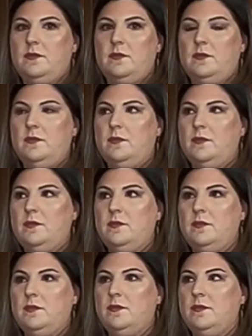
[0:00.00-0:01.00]

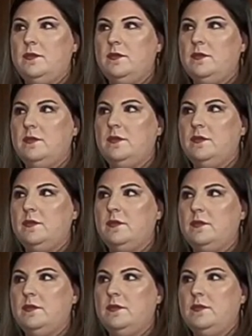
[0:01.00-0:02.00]

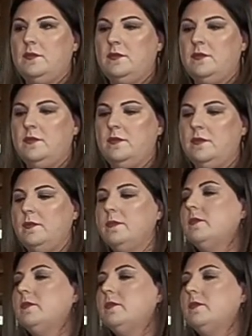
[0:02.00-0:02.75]
This person isn't speaking.